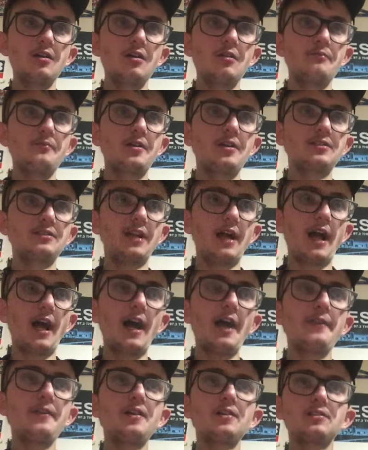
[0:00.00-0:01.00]
because I
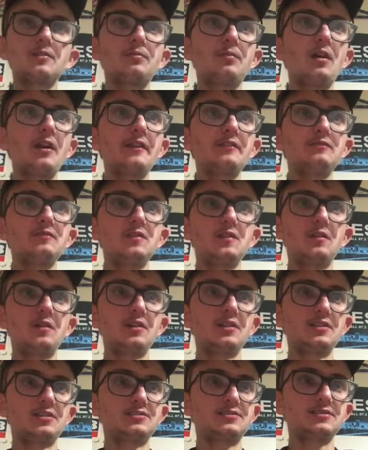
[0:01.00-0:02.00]
thought the party were
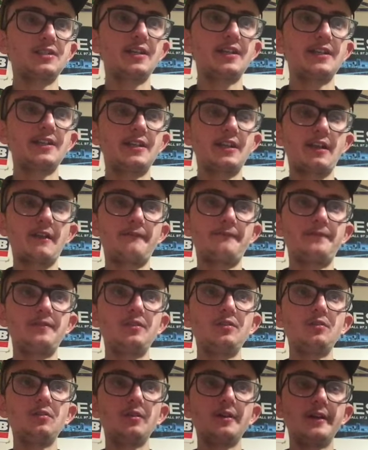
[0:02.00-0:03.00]
going to sign like a
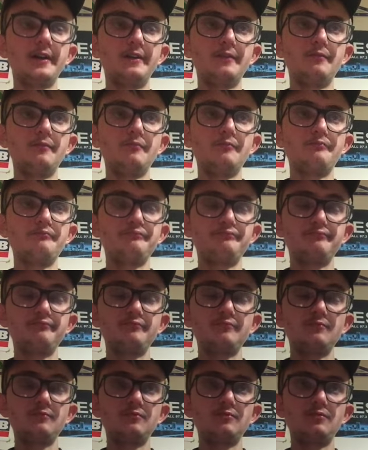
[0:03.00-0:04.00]
few
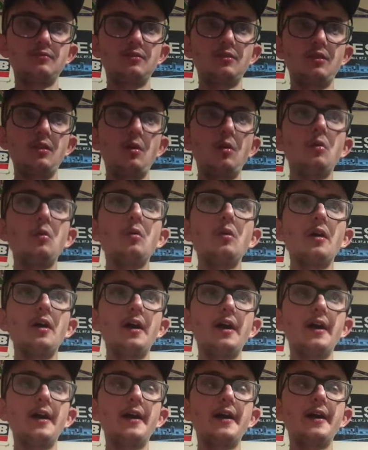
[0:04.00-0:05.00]
low
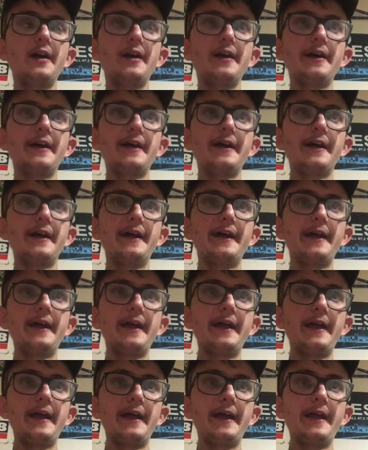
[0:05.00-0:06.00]

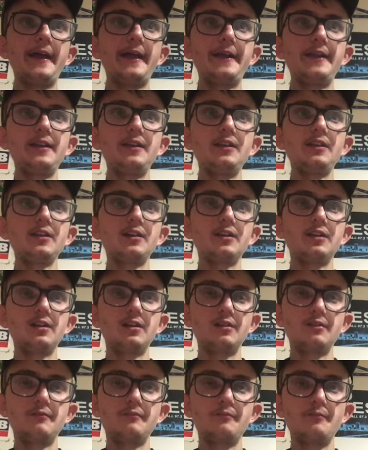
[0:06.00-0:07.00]
end
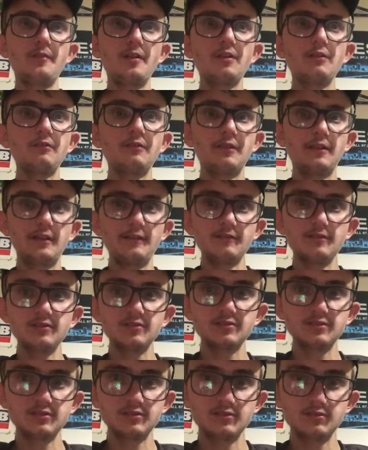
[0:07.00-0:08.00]
middle
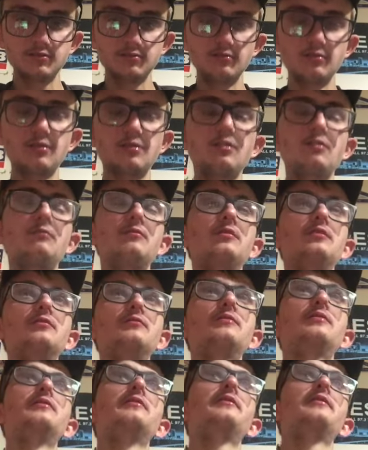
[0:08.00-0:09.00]
relievers. No middle
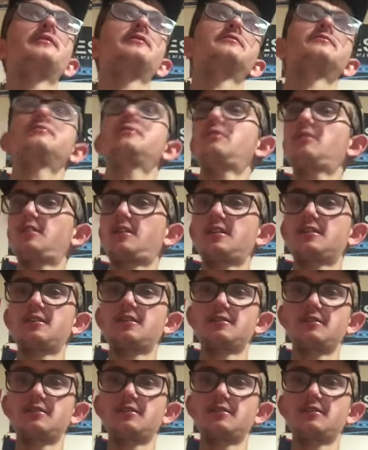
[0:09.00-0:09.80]
relievers. I want to get